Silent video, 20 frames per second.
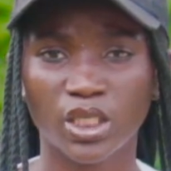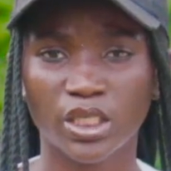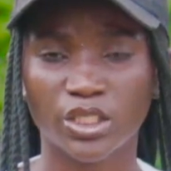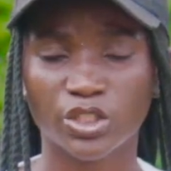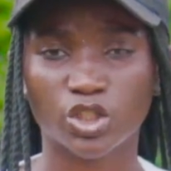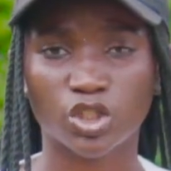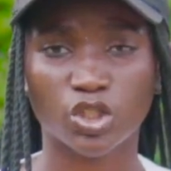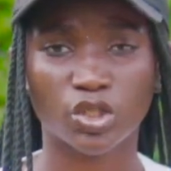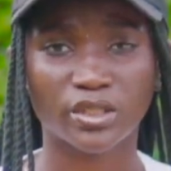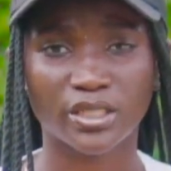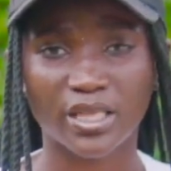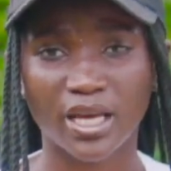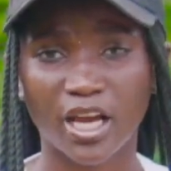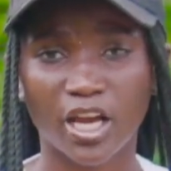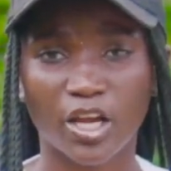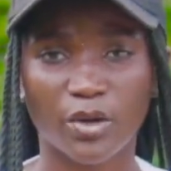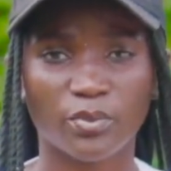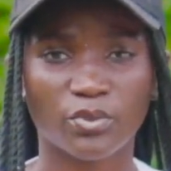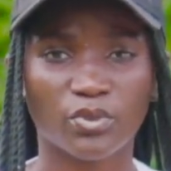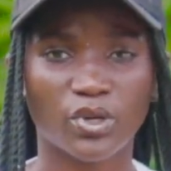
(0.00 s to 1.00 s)
short
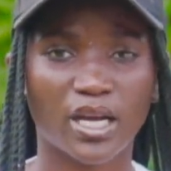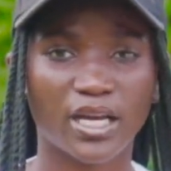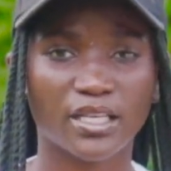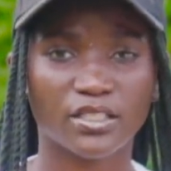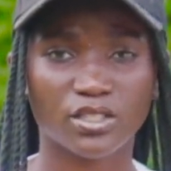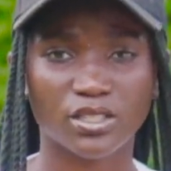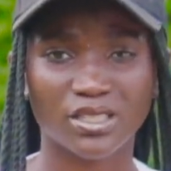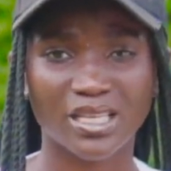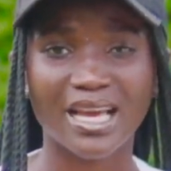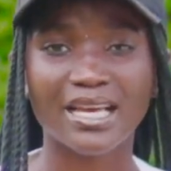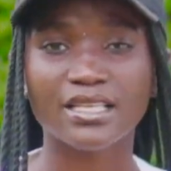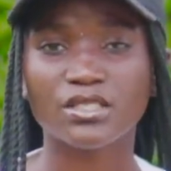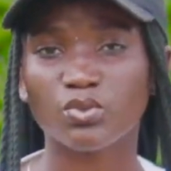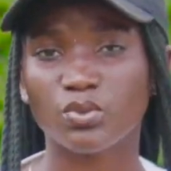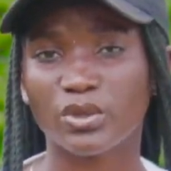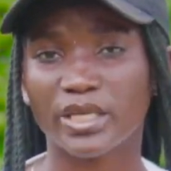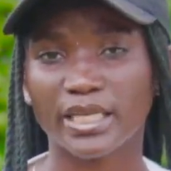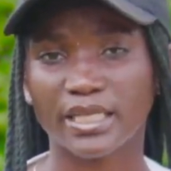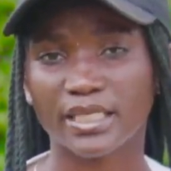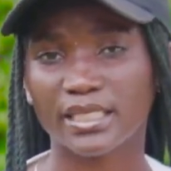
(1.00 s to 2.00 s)
time. As
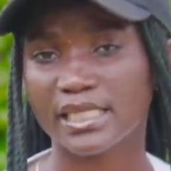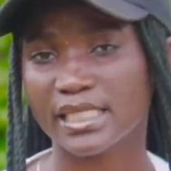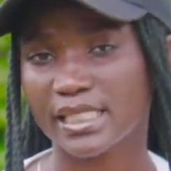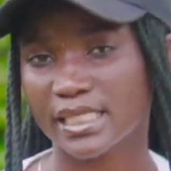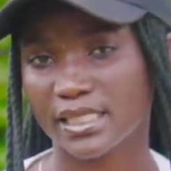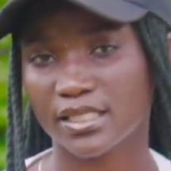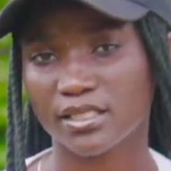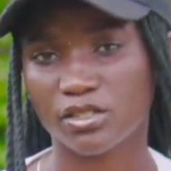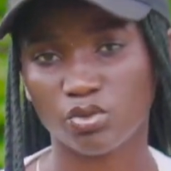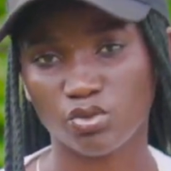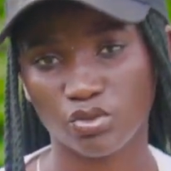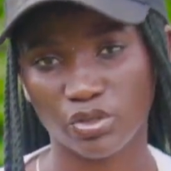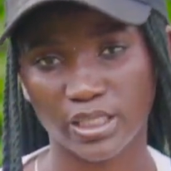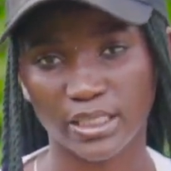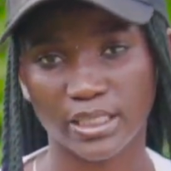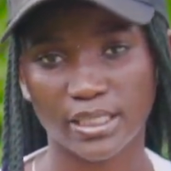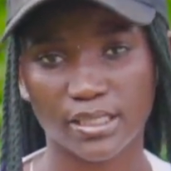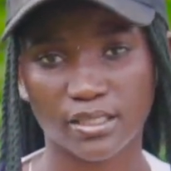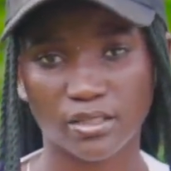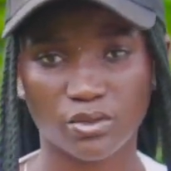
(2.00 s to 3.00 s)
we get a chance to
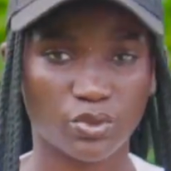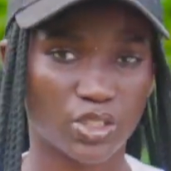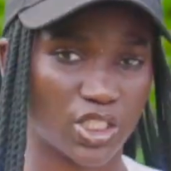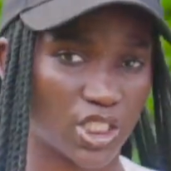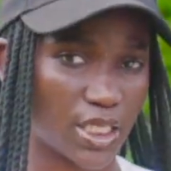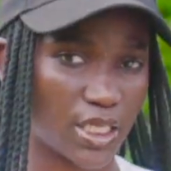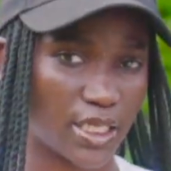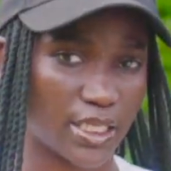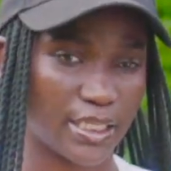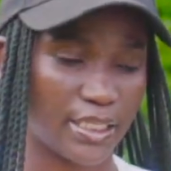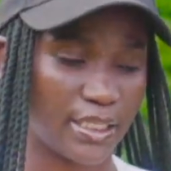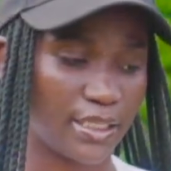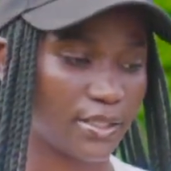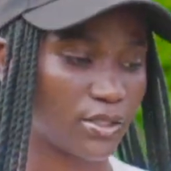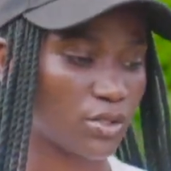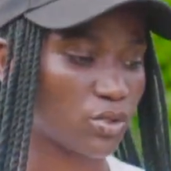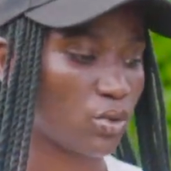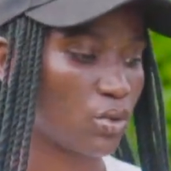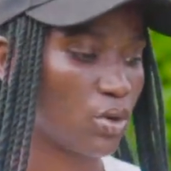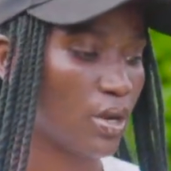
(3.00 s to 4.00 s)
read this, we shall read.
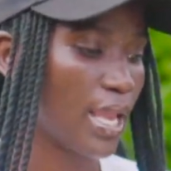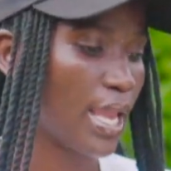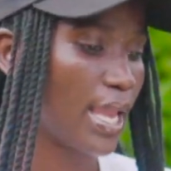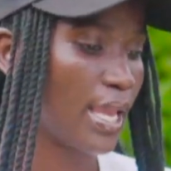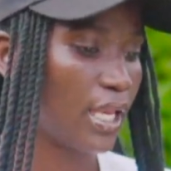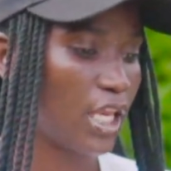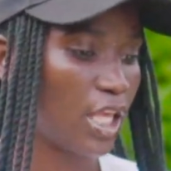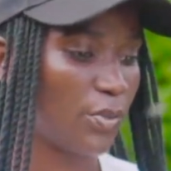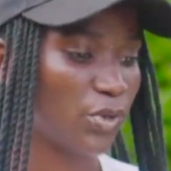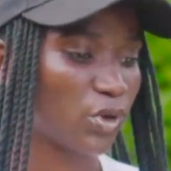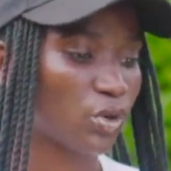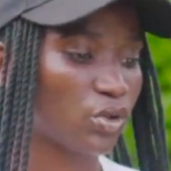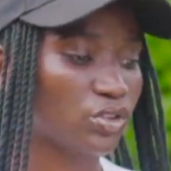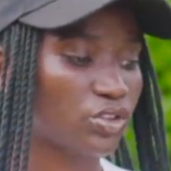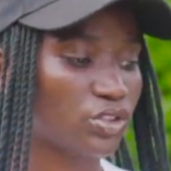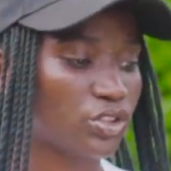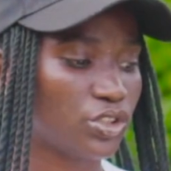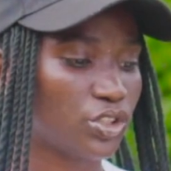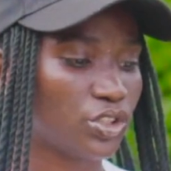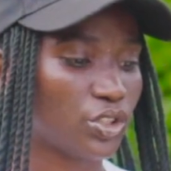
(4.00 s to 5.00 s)
So let me
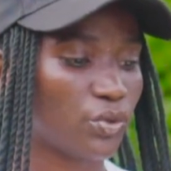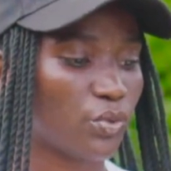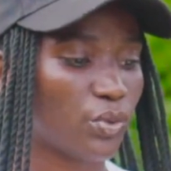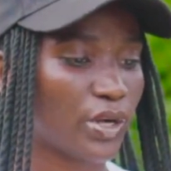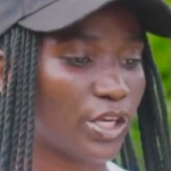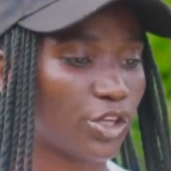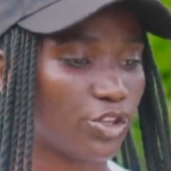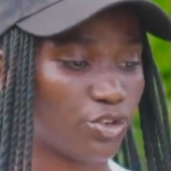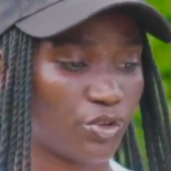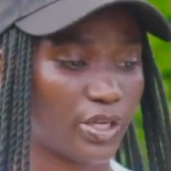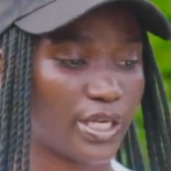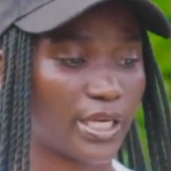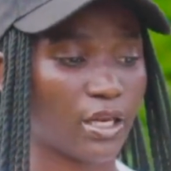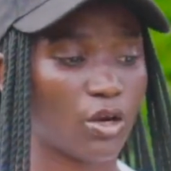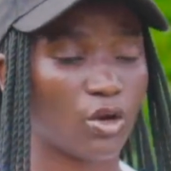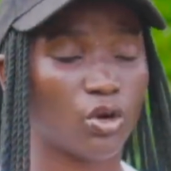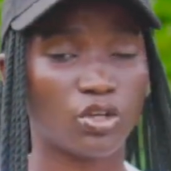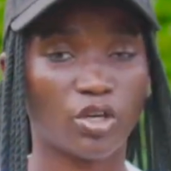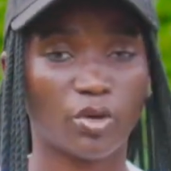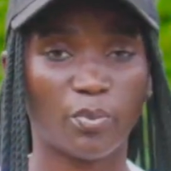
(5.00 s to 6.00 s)
continue. When you get
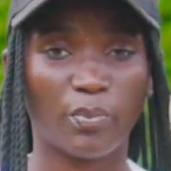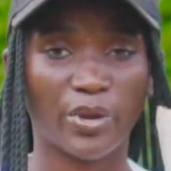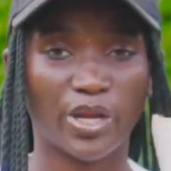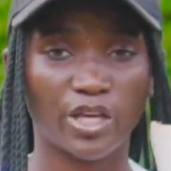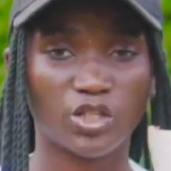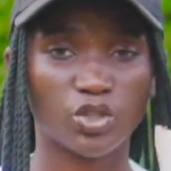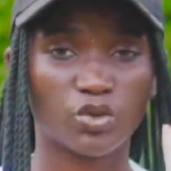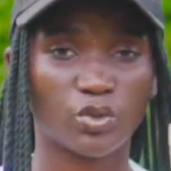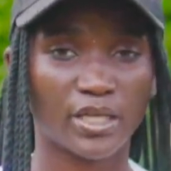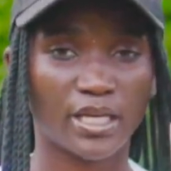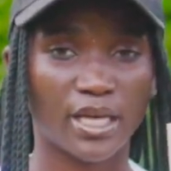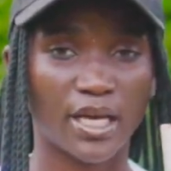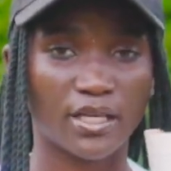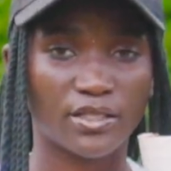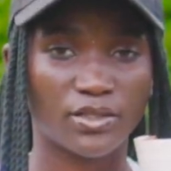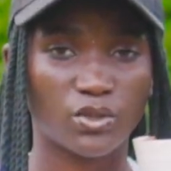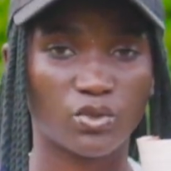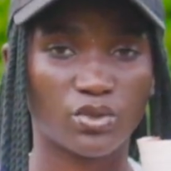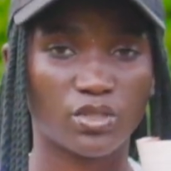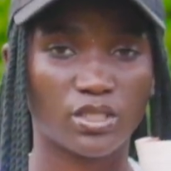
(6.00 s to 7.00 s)
on a page one,
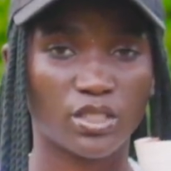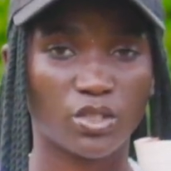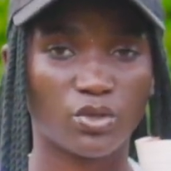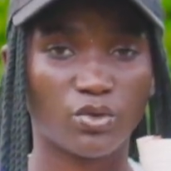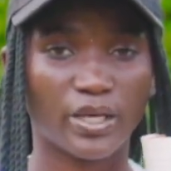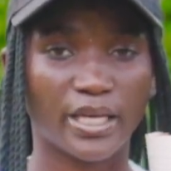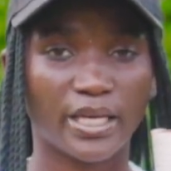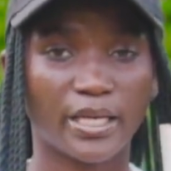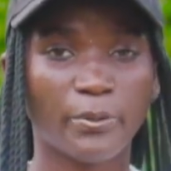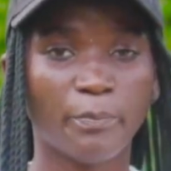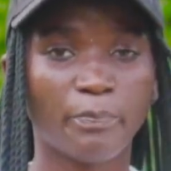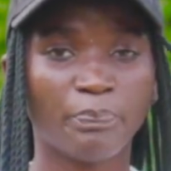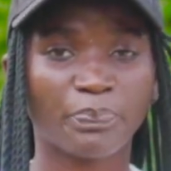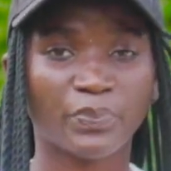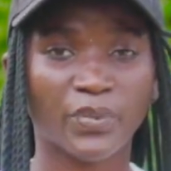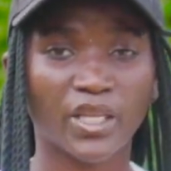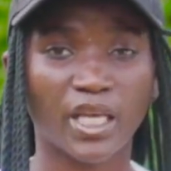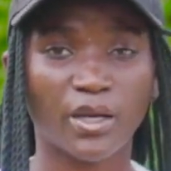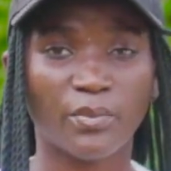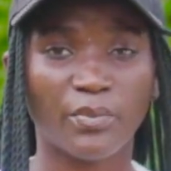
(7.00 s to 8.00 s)
as you see, you get
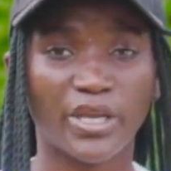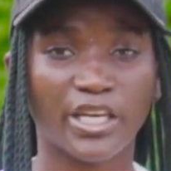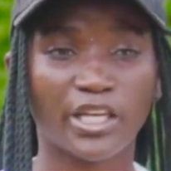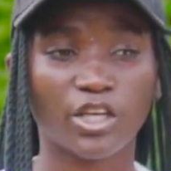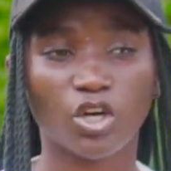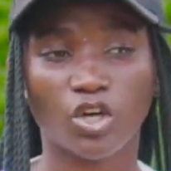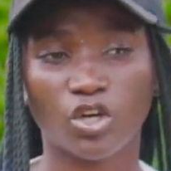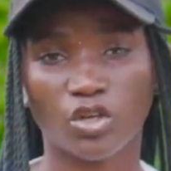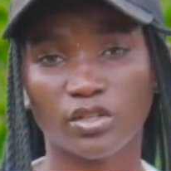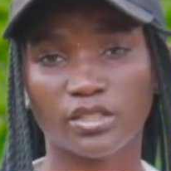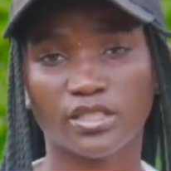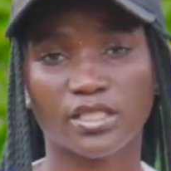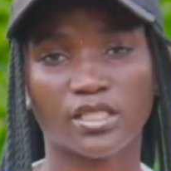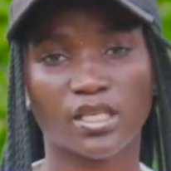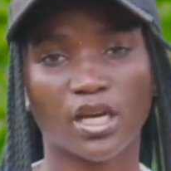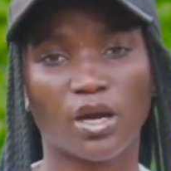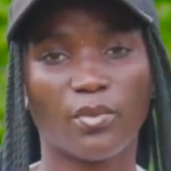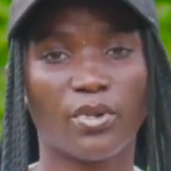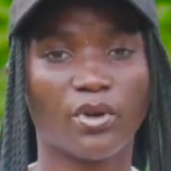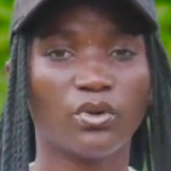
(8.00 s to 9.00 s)
many quotes
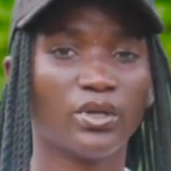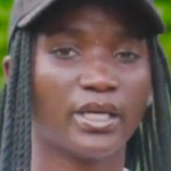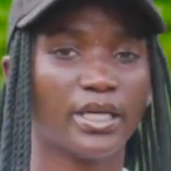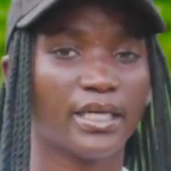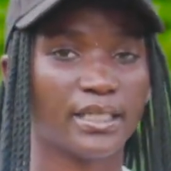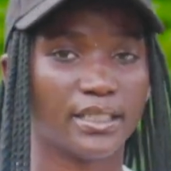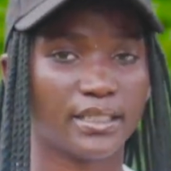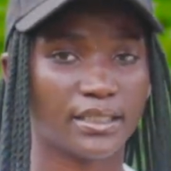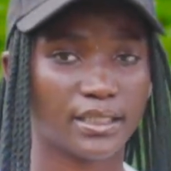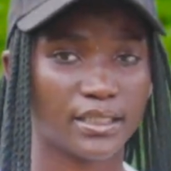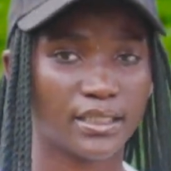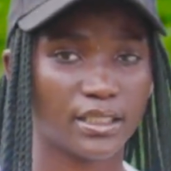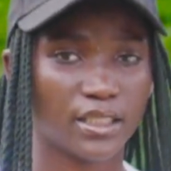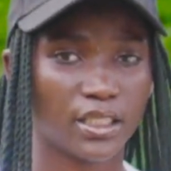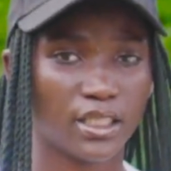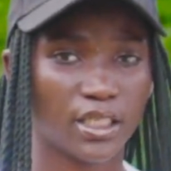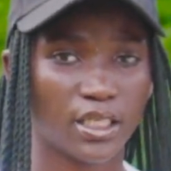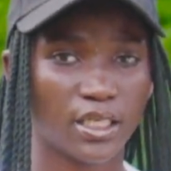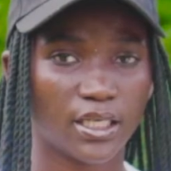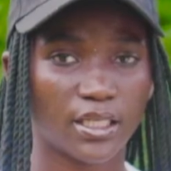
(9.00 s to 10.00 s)
about heart.
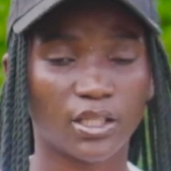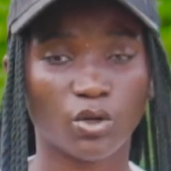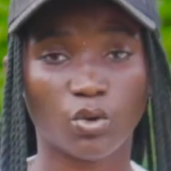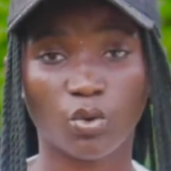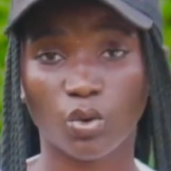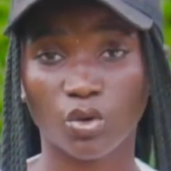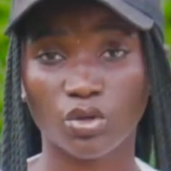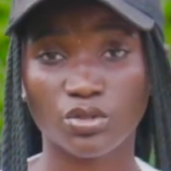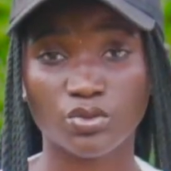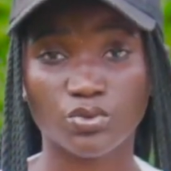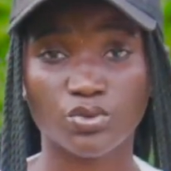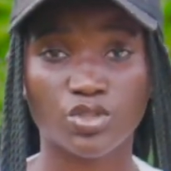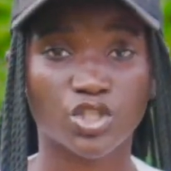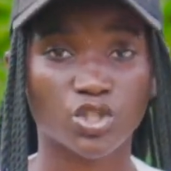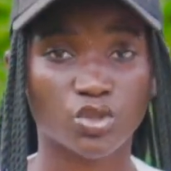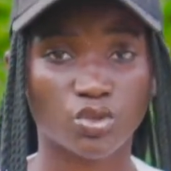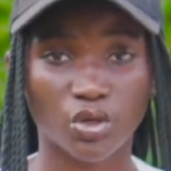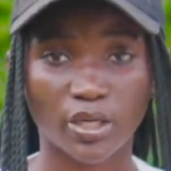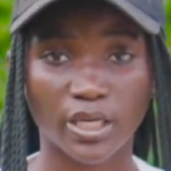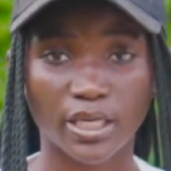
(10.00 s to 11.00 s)
The quotes
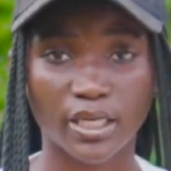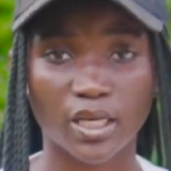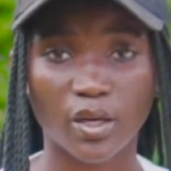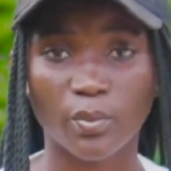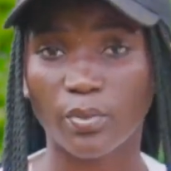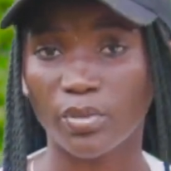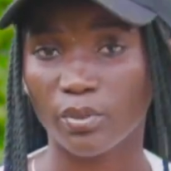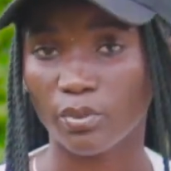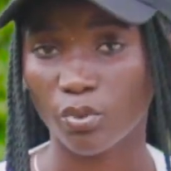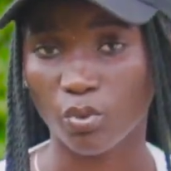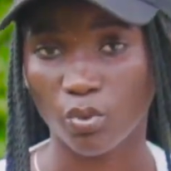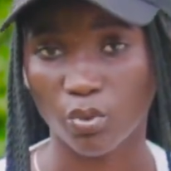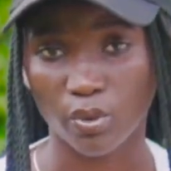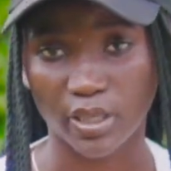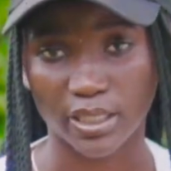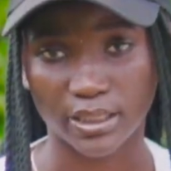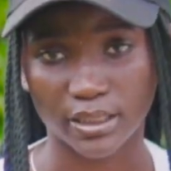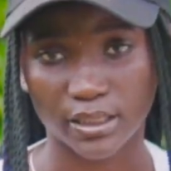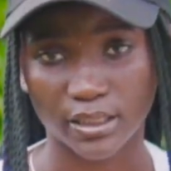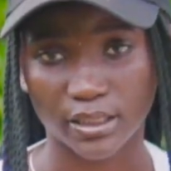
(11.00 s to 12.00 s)
which talking about
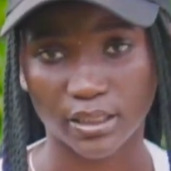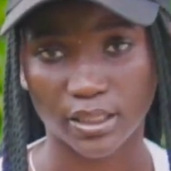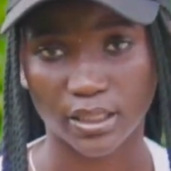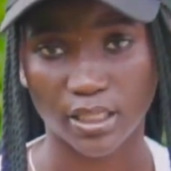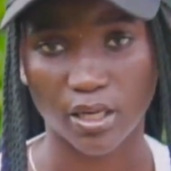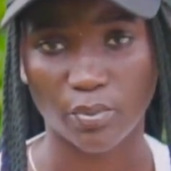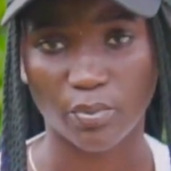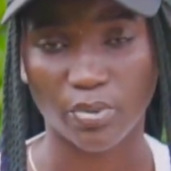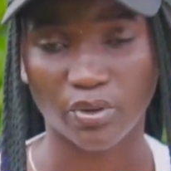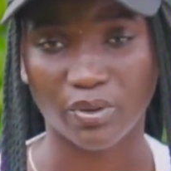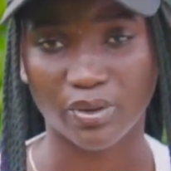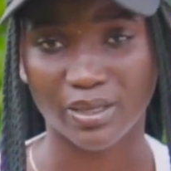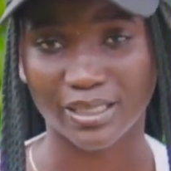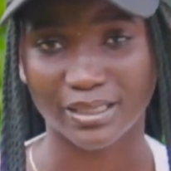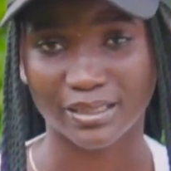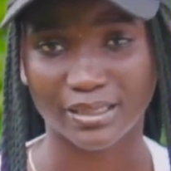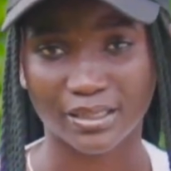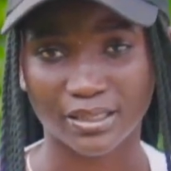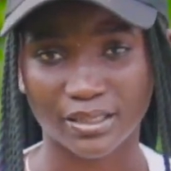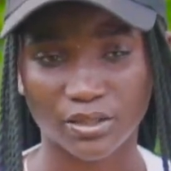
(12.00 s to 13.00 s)
what? About
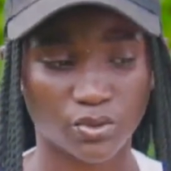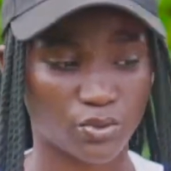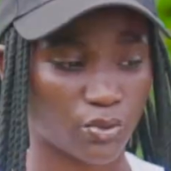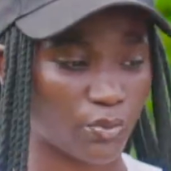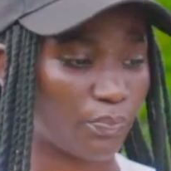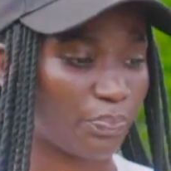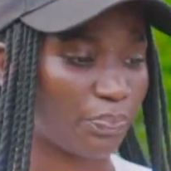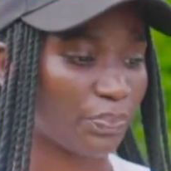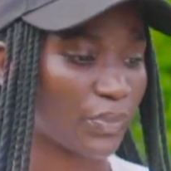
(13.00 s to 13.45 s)
heart. So